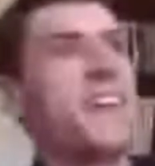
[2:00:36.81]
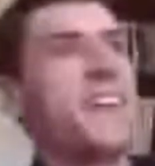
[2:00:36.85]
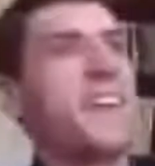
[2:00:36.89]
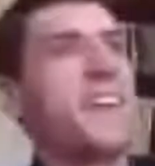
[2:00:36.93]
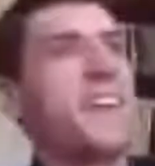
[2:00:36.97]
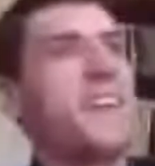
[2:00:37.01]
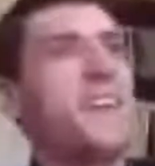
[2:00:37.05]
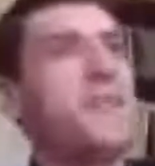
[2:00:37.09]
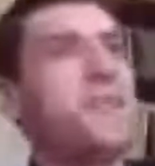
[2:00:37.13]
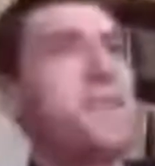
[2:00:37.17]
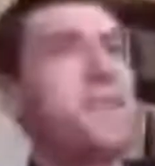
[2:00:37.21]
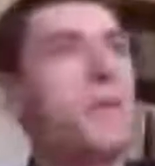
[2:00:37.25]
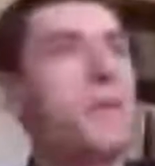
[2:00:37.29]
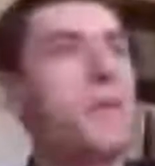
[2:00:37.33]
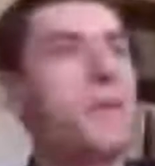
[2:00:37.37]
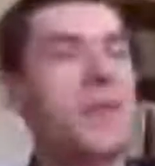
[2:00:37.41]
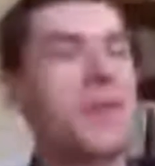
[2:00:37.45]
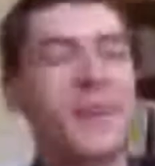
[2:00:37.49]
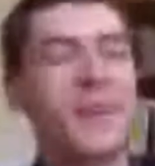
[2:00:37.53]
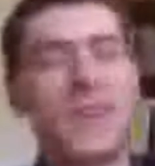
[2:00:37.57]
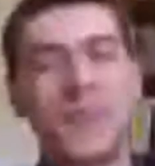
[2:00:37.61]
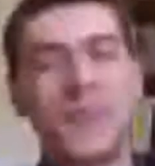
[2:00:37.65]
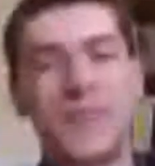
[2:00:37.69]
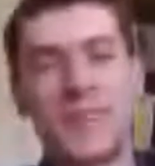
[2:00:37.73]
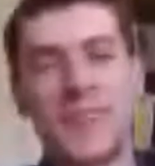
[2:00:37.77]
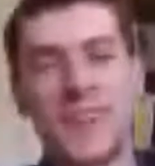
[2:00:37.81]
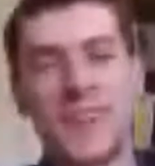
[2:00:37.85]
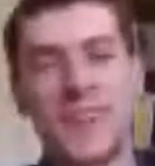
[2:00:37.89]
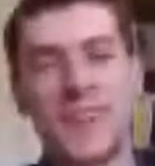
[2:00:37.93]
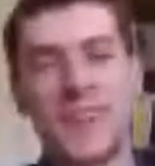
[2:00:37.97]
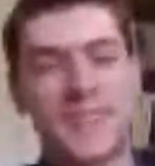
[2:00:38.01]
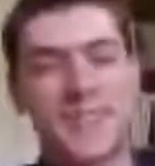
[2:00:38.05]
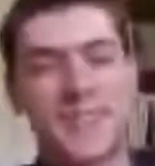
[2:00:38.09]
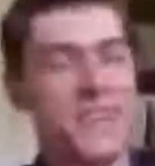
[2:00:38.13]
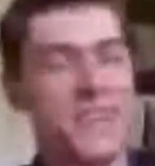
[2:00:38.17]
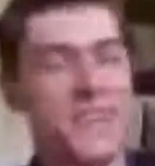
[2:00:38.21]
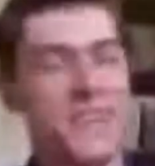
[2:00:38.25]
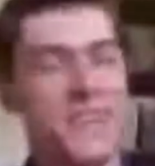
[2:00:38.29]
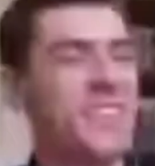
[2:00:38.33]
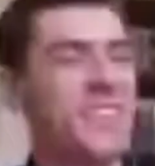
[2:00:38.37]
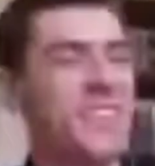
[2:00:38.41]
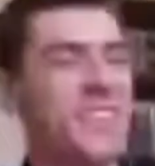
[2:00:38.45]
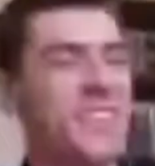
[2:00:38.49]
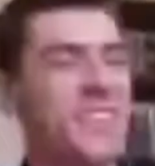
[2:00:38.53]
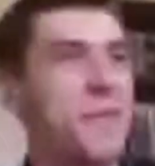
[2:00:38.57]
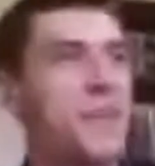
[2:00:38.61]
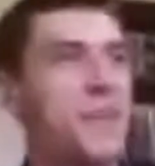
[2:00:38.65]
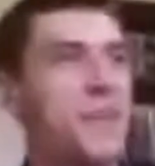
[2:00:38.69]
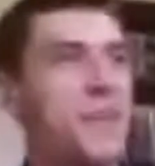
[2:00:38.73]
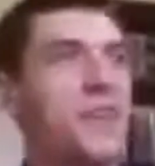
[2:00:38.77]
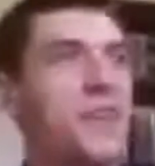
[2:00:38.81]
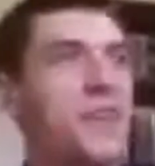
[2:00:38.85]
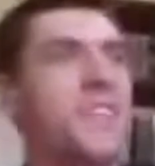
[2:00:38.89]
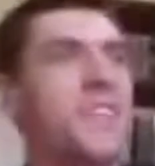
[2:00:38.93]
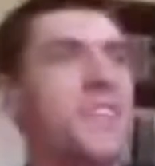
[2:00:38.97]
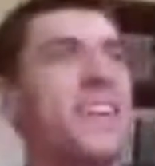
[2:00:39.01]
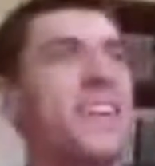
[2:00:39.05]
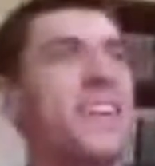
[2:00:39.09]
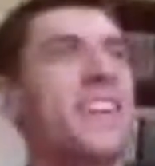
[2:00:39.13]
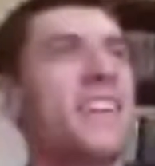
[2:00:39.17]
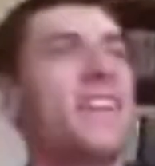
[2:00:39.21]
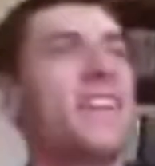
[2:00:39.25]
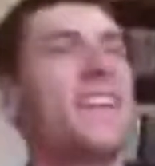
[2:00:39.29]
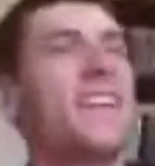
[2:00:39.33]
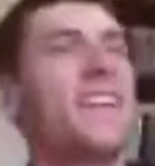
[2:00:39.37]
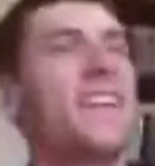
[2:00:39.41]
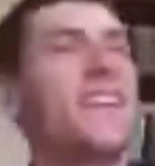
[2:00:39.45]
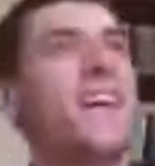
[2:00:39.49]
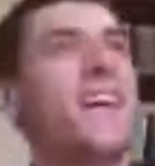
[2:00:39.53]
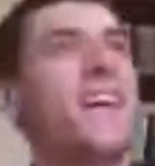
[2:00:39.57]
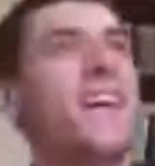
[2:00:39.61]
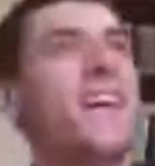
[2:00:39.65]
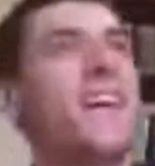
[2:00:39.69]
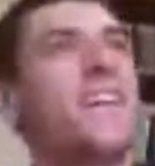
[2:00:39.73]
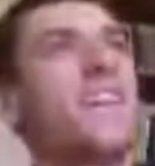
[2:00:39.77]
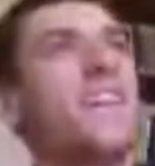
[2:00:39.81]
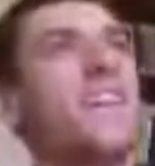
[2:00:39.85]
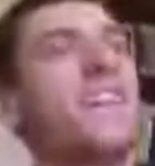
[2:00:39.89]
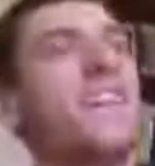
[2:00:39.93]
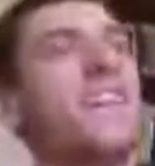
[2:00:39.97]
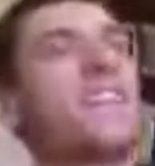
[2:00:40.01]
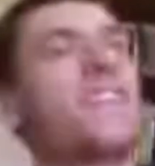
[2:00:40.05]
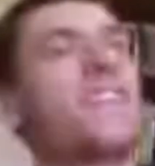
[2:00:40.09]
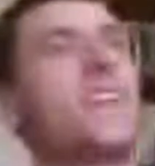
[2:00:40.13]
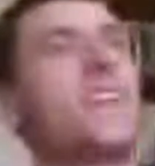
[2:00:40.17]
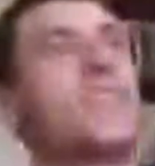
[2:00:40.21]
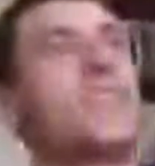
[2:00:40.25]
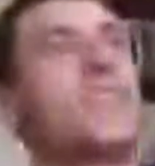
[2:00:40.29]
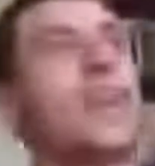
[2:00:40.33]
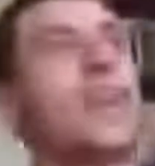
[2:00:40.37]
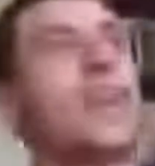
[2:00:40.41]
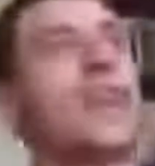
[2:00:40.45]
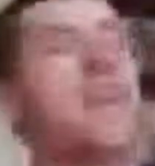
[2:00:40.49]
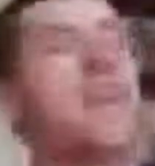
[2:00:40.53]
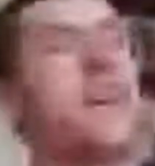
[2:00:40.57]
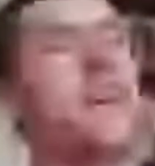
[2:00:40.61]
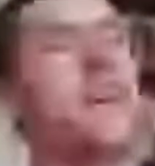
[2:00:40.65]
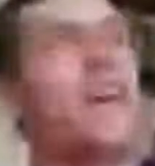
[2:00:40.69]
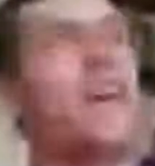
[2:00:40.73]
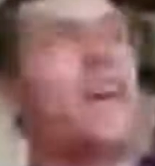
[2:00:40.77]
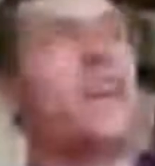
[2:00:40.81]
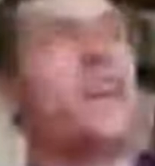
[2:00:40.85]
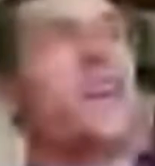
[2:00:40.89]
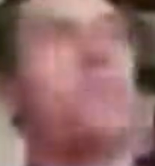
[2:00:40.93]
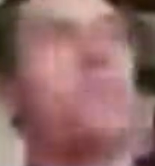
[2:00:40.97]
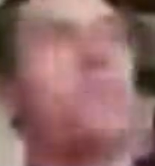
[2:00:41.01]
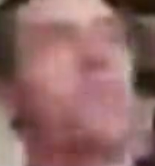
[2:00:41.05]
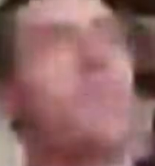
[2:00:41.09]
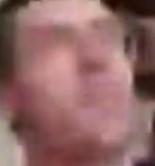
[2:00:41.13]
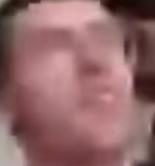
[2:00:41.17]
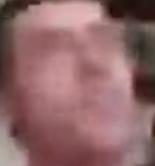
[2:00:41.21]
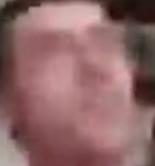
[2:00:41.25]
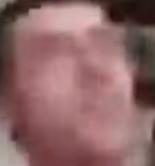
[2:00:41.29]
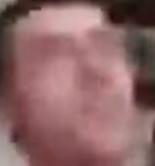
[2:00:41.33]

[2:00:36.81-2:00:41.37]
the biblical lecture number 13, he talks about how